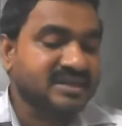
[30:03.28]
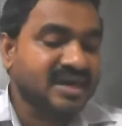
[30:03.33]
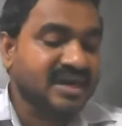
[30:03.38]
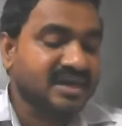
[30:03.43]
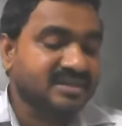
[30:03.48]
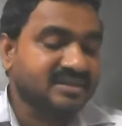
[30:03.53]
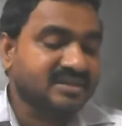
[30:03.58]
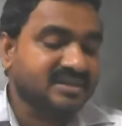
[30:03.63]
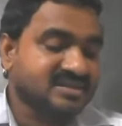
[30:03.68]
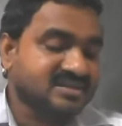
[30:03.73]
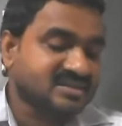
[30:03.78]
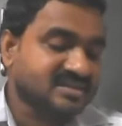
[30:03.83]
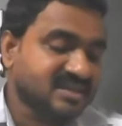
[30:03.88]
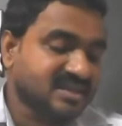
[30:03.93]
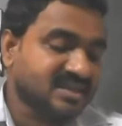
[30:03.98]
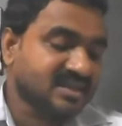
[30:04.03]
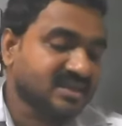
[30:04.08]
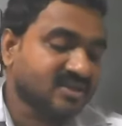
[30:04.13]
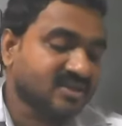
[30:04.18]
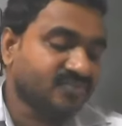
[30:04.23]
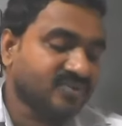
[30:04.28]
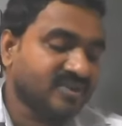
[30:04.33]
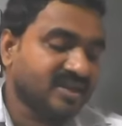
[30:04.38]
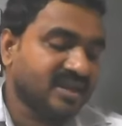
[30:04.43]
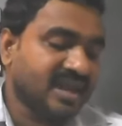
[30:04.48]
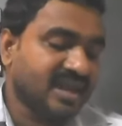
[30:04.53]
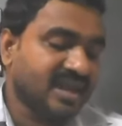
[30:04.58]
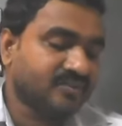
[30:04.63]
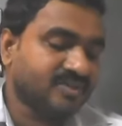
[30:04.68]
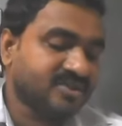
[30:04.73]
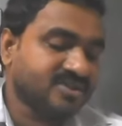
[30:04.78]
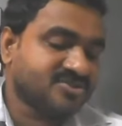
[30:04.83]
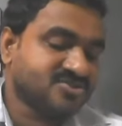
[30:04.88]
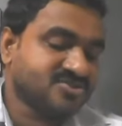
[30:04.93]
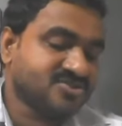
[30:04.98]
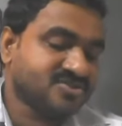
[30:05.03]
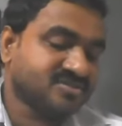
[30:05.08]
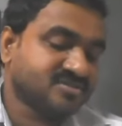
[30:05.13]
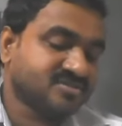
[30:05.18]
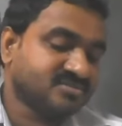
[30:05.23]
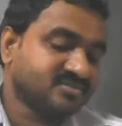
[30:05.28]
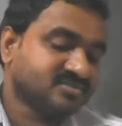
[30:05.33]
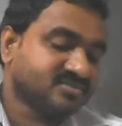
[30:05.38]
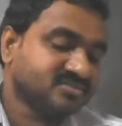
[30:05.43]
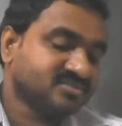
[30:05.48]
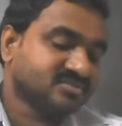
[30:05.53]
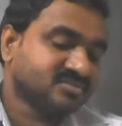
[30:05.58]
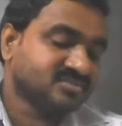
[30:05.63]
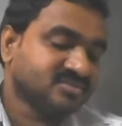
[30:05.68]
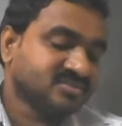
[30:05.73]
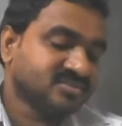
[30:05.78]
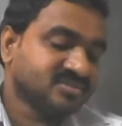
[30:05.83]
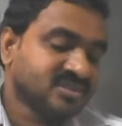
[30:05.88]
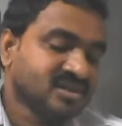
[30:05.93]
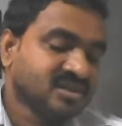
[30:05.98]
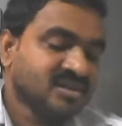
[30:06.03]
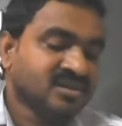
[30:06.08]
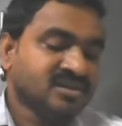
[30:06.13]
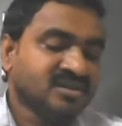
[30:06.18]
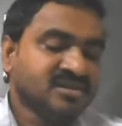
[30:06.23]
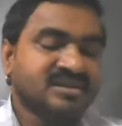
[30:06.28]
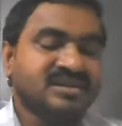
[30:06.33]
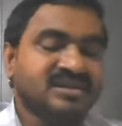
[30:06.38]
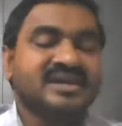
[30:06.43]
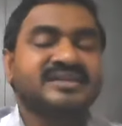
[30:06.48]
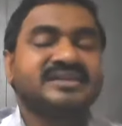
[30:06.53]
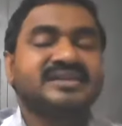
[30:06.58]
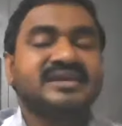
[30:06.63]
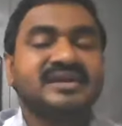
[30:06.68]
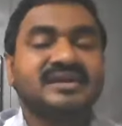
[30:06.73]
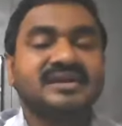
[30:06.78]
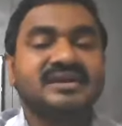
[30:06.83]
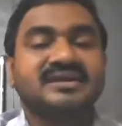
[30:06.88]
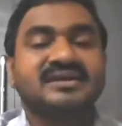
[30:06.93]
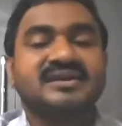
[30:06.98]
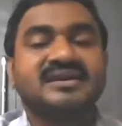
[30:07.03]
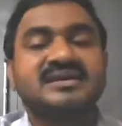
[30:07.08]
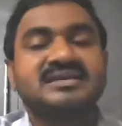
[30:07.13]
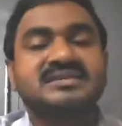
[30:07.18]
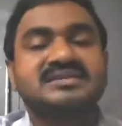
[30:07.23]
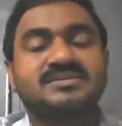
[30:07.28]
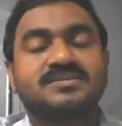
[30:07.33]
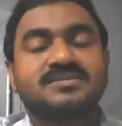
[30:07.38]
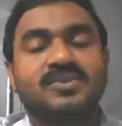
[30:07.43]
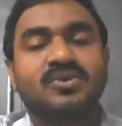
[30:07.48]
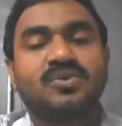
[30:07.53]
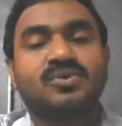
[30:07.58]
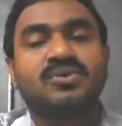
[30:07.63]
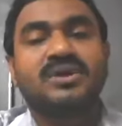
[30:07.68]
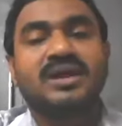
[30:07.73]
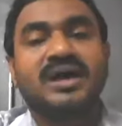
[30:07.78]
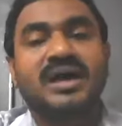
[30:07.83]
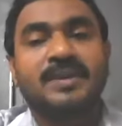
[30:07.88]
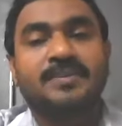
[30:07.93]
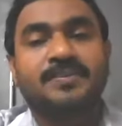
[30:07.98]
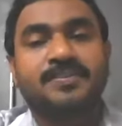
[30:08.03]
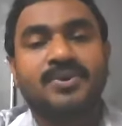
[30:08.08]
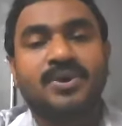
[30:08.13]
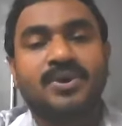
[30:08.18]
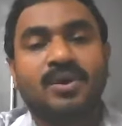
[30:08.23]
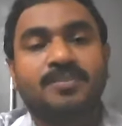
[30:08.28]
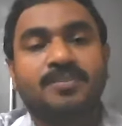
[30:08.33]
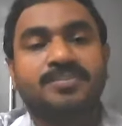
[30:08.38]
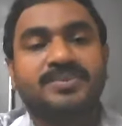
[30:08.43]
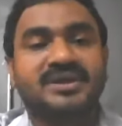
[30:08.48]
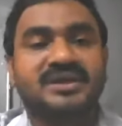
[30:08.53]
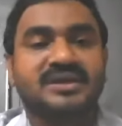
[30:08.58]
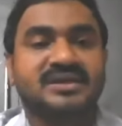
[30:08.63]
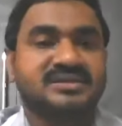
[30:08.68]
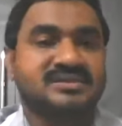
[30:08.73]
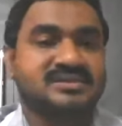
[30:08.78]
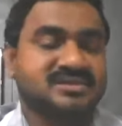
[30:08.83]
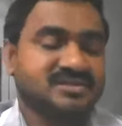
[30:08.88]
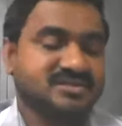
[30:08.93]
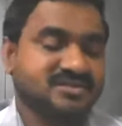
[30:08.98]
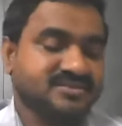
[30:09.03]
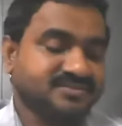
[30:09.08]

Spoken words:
than the study of language. Nothing is more appropriate